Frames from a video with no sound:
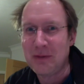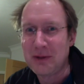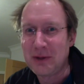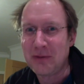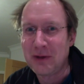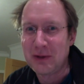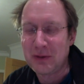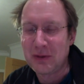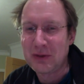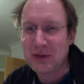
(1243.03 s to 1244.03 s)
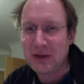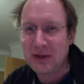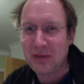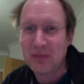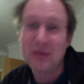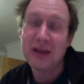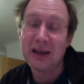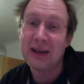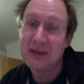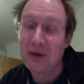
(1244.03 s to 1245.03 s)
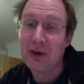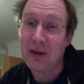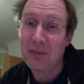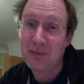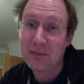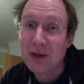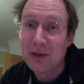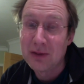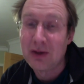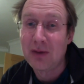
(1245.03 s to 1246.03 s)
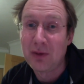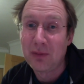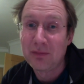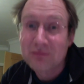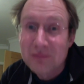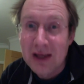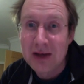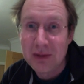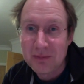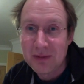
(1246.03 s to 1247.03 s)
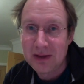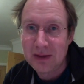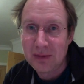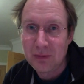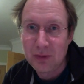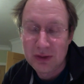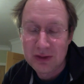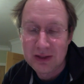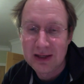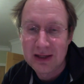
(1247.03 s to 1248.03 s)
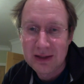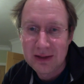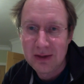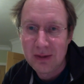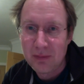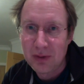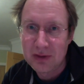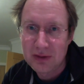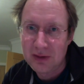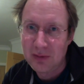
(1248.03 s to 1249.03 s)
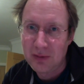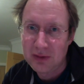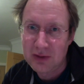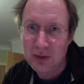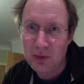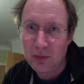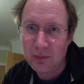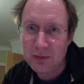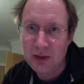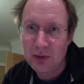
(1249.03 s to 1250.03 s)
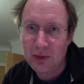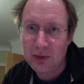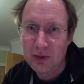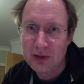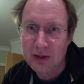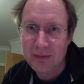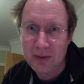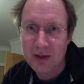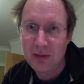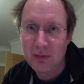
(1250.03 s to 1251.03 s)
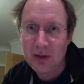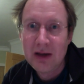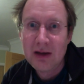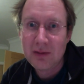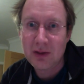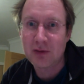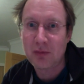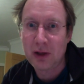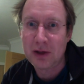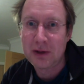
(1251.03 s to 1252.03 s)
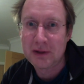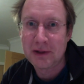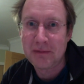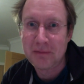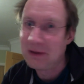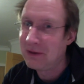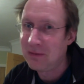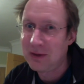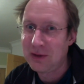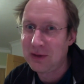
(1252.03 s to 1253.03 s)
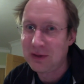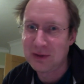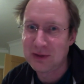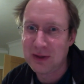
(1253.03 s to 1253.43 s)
fingers crossed. Again, sorry I'm not here with you today. But I'll see you all on Thursday. Thanks for playing nicely, and I'll see you